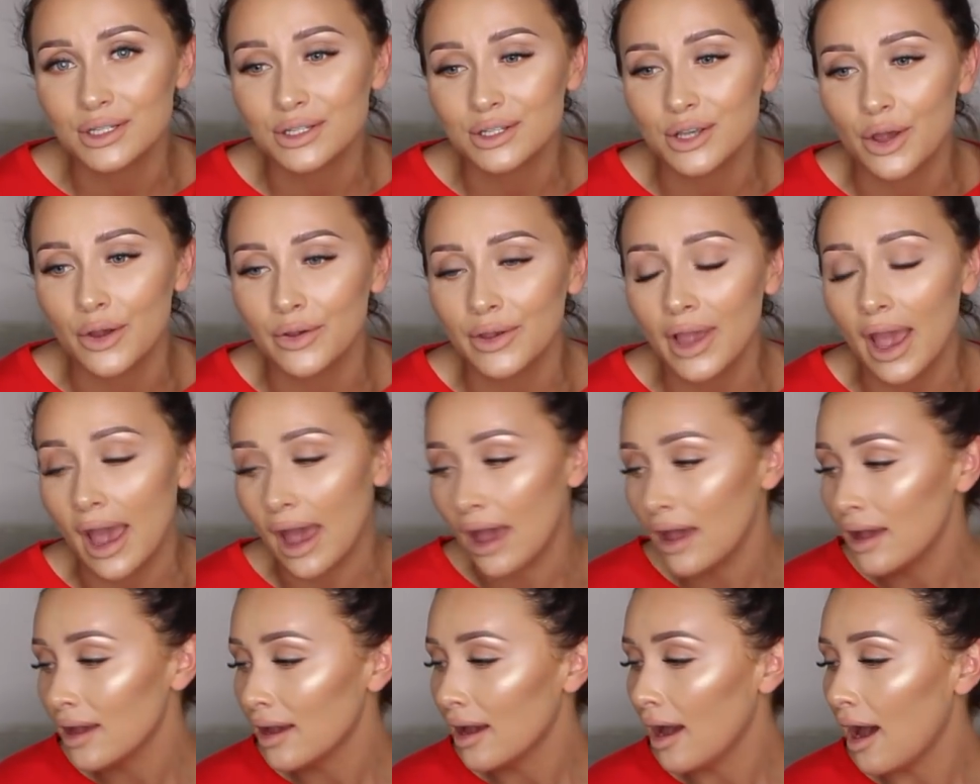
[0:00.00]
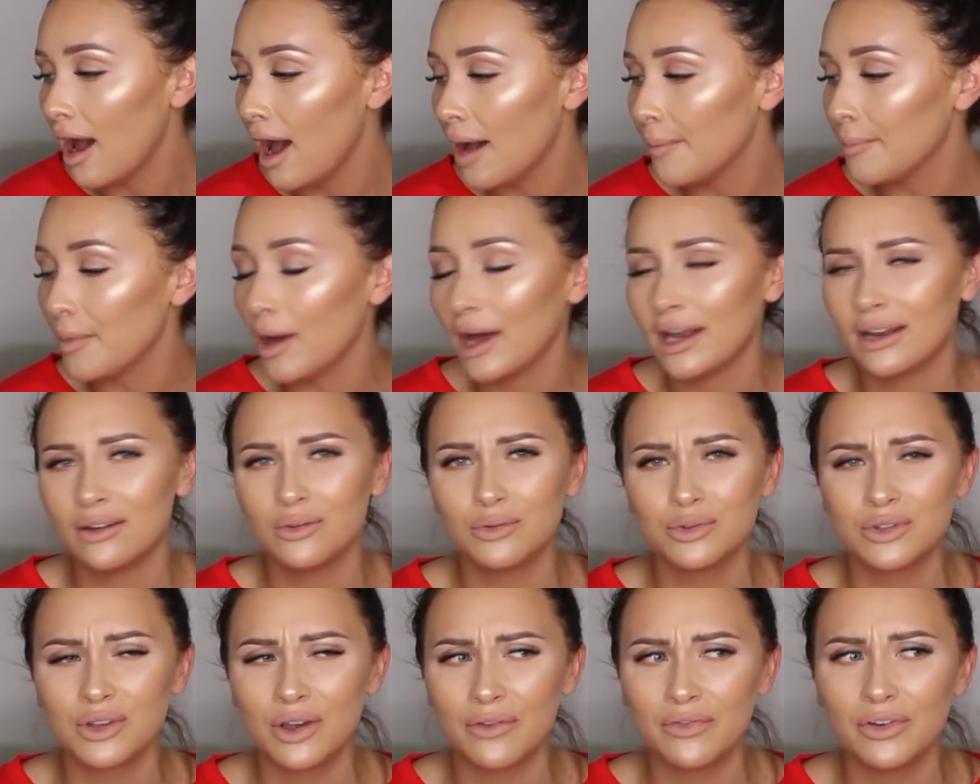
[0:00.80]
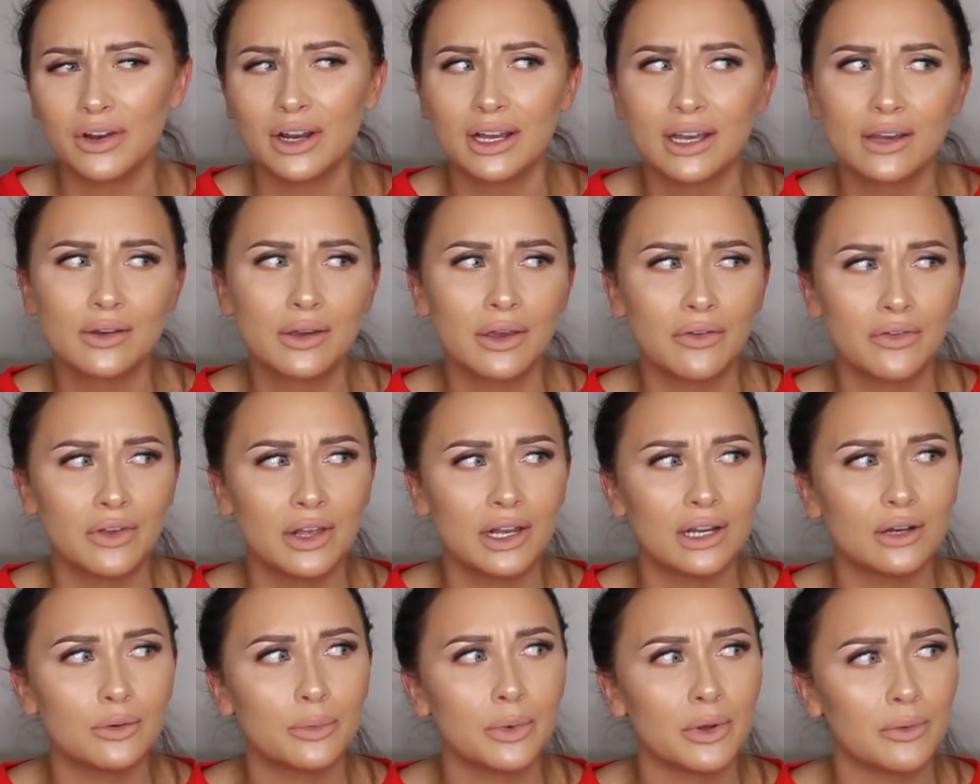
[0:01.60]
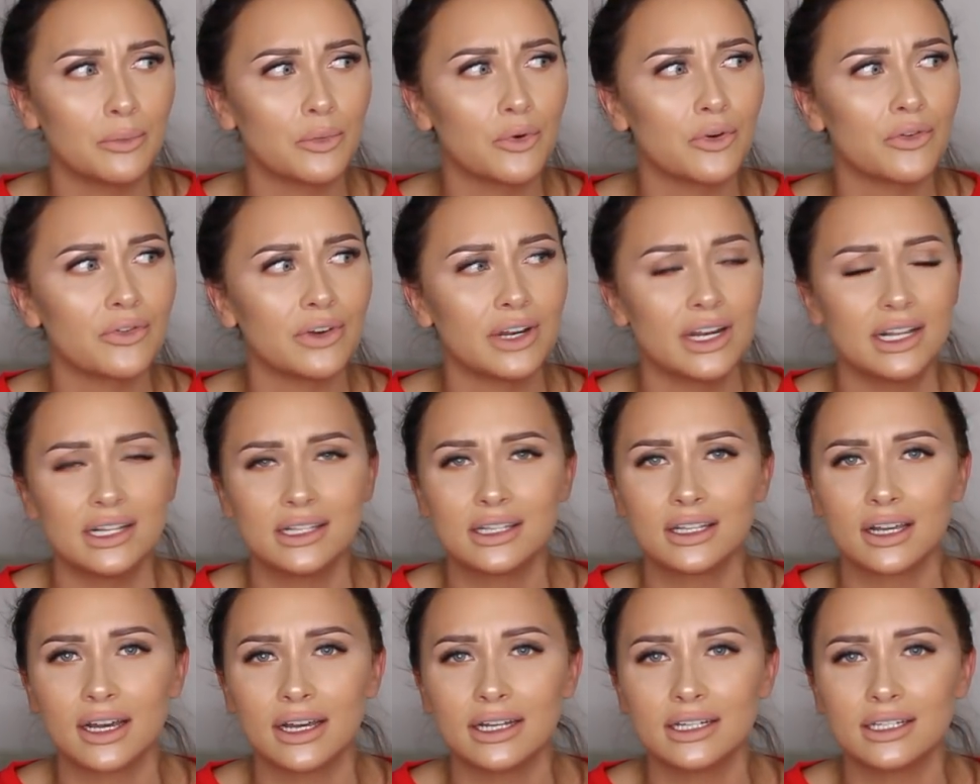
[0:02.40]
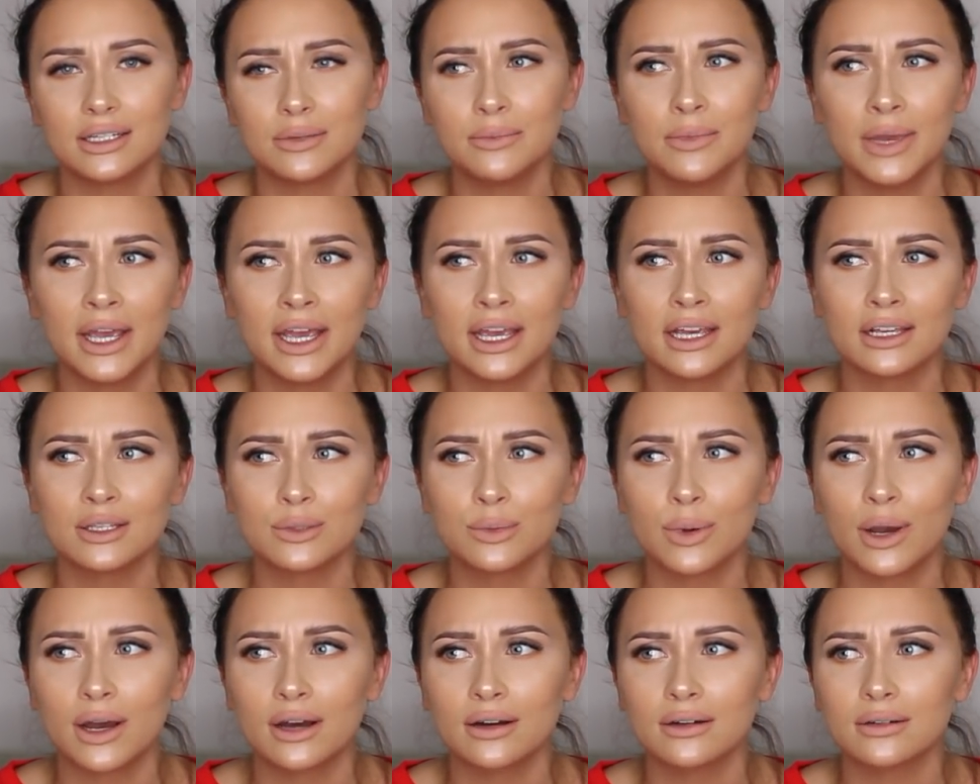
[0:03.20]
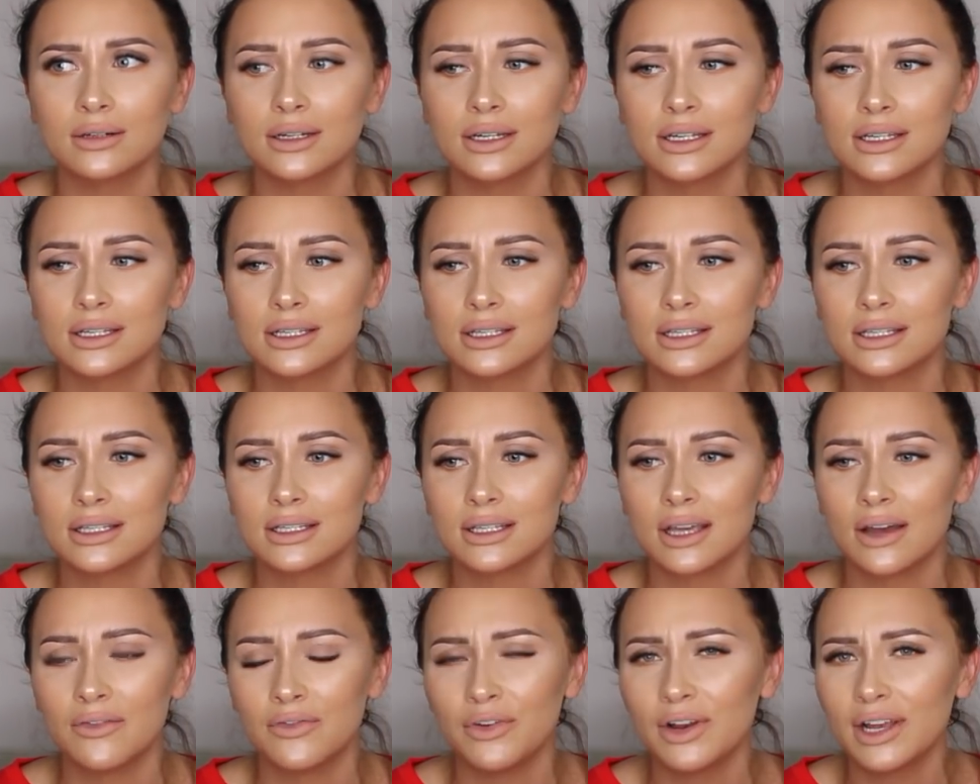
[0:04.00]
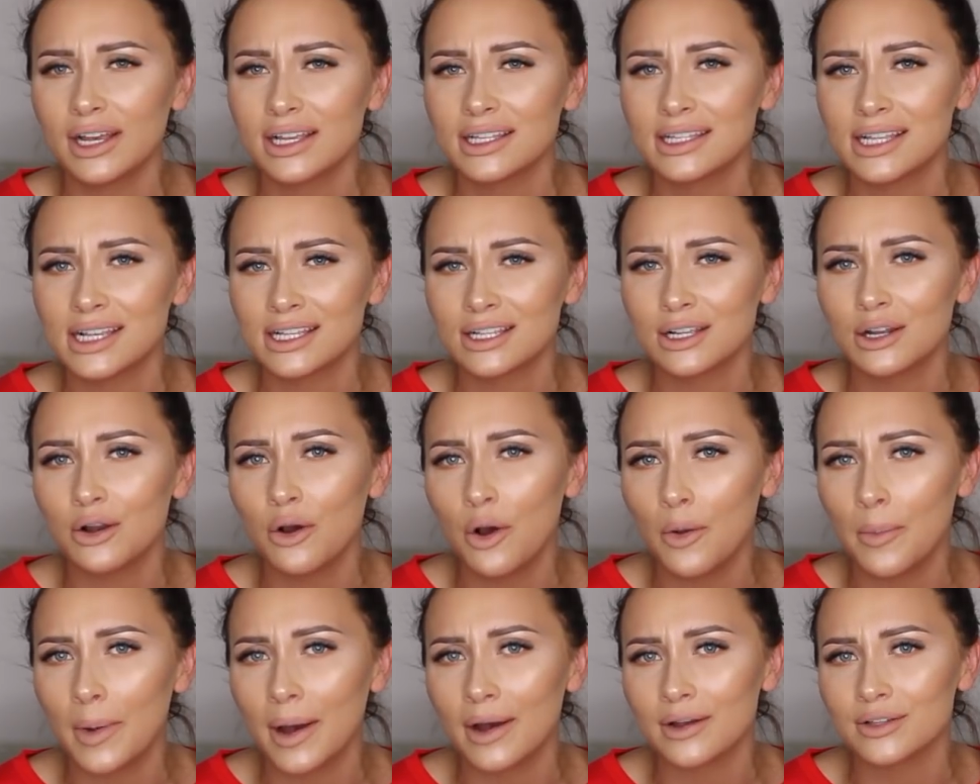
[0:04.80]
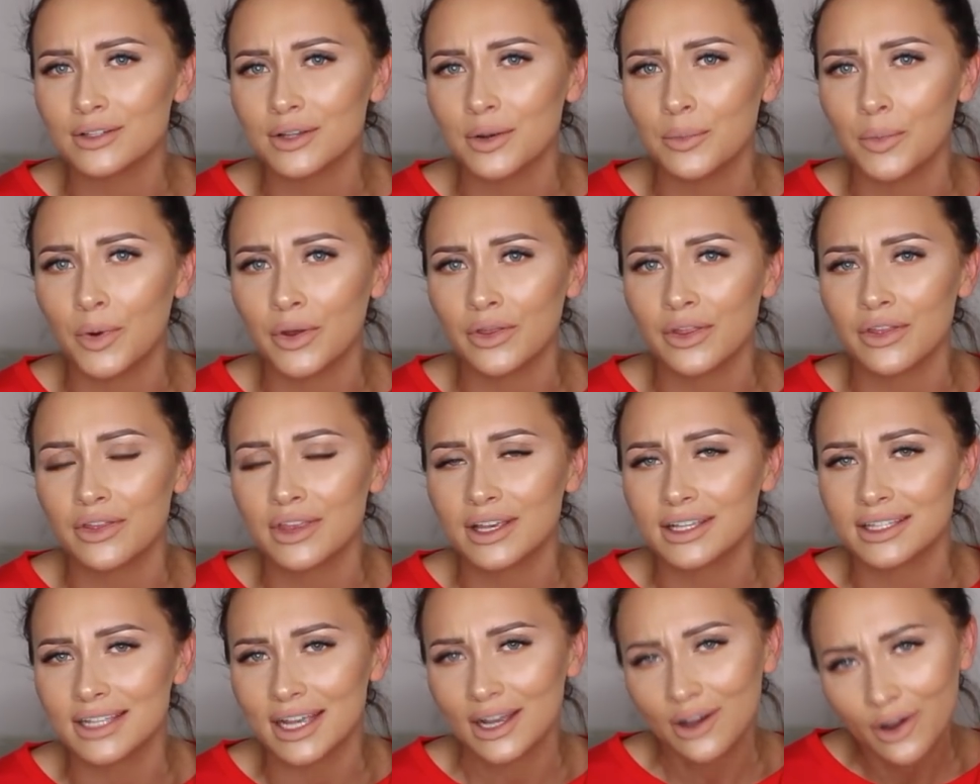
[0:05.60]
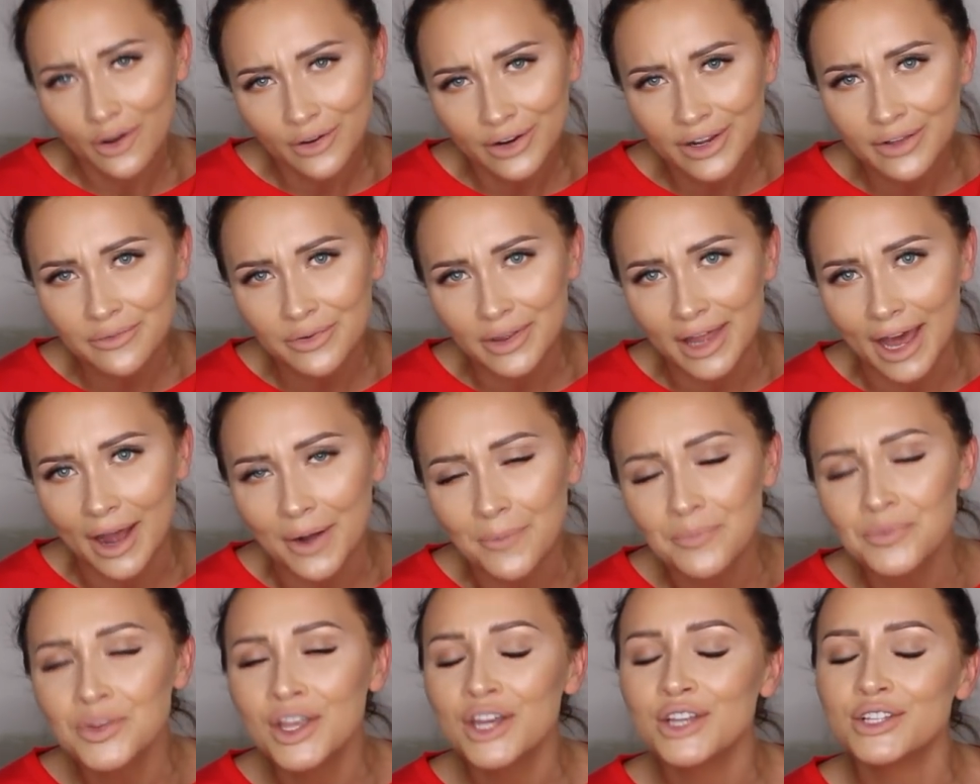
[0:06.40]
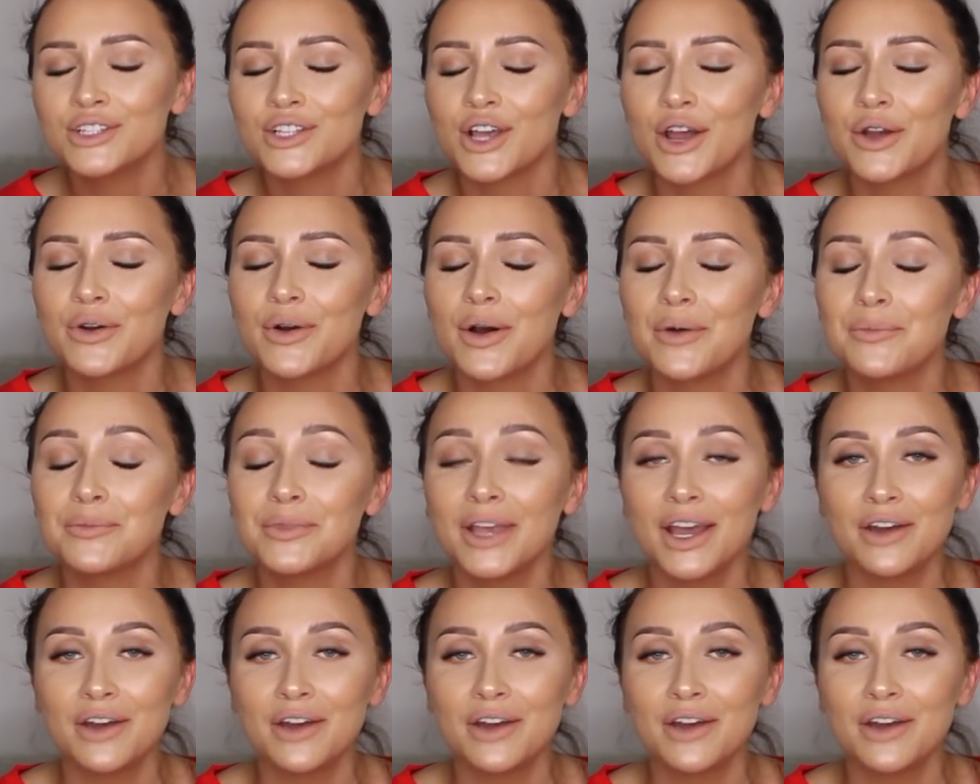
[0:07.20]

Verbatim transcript: so yeah um, and also I feel like it'll give you a little bit more of an insight into me as well because I feel like it says a lot about someone the things they can't live without so um,